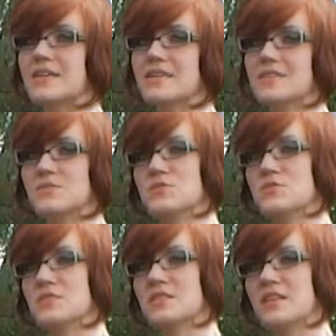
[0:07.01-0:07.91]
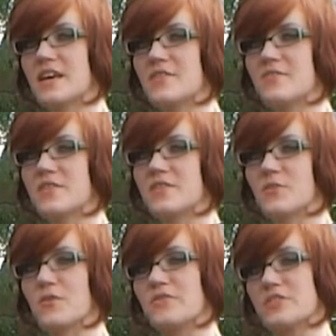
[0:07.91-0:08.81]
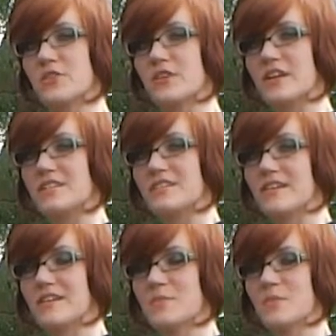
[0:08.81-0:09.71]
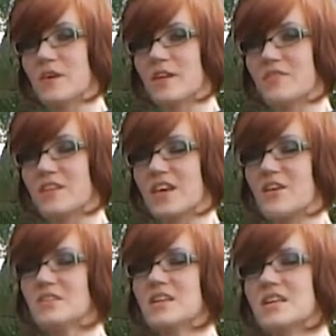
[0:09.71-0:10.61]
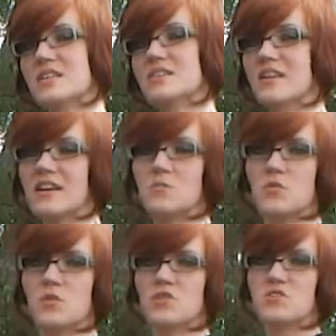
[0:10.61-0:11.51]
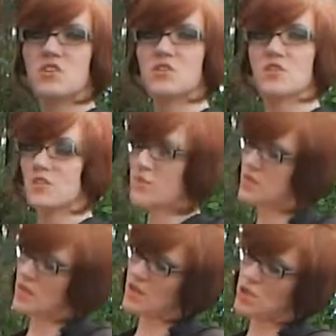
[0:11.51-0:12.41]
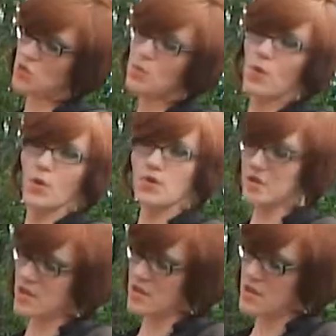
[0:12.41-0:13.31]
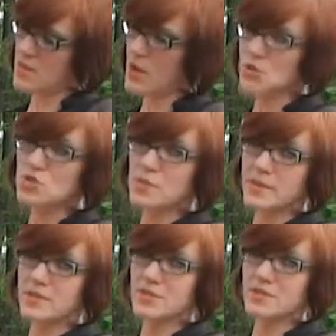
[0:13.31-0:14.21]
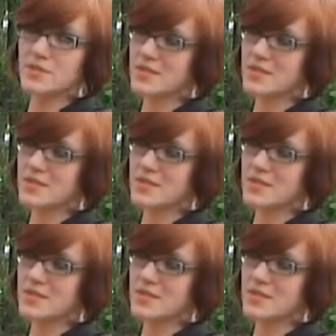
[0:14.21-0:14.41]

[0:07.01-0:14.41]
Hi, thanks for joining me today for another Griffith Creek Design product video. Today I'm going to show you the Newport Post Planter.